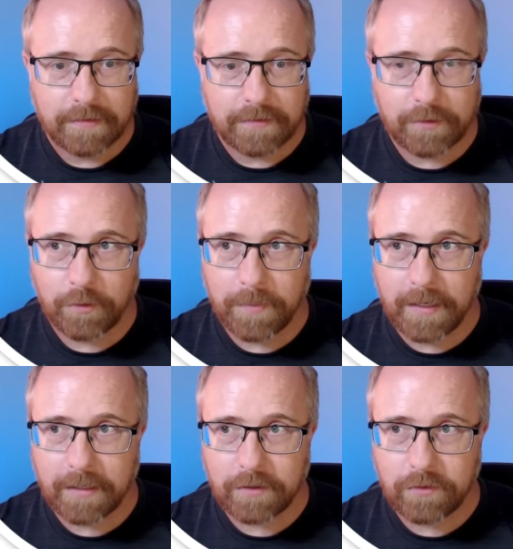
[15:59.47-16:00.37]
Let's go
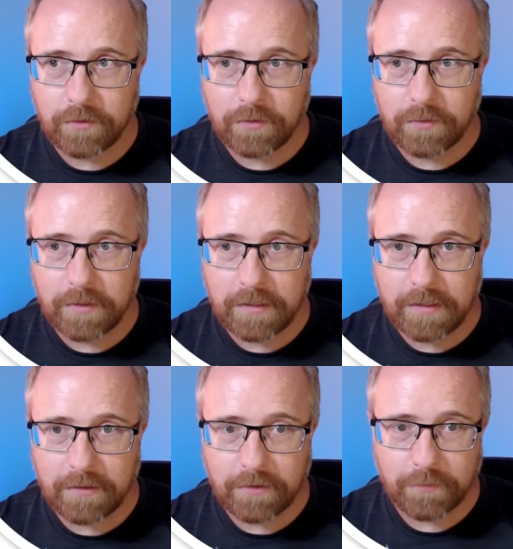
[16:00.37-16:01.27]
back to
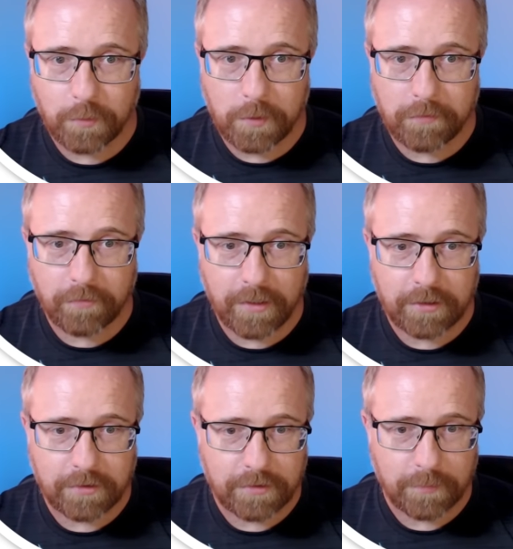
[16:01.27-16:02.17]
here. If we
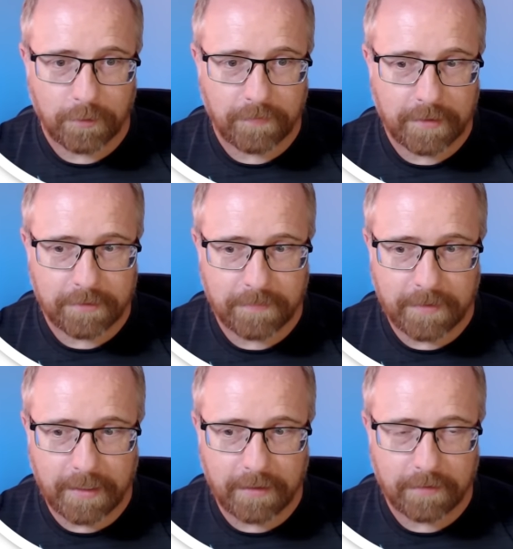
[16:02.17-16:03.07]
refresh, I wonder if it has some
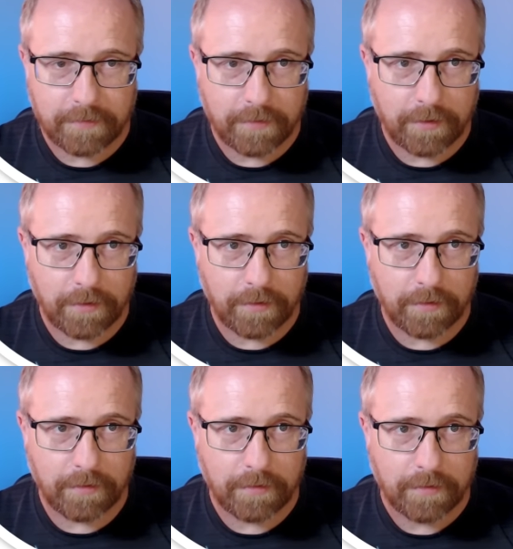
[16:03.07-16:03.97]
data on
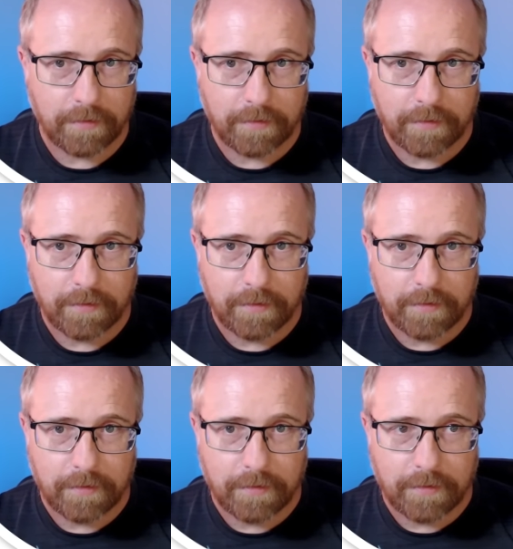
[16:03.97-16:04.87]
our
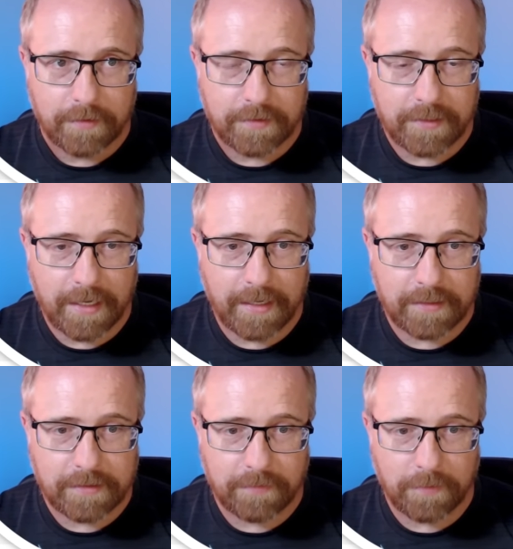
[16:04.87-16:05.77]

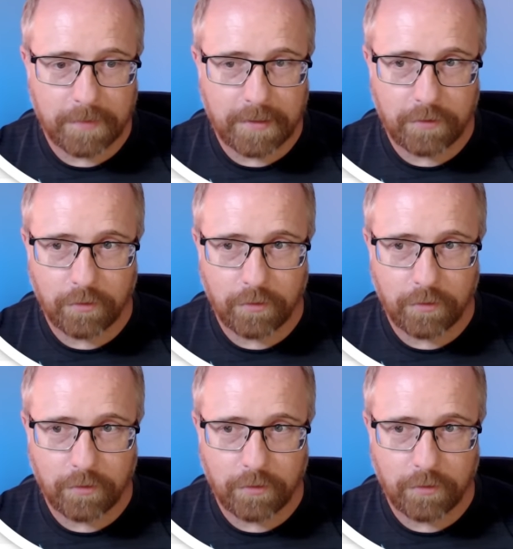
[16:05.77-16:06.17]
scans and what we did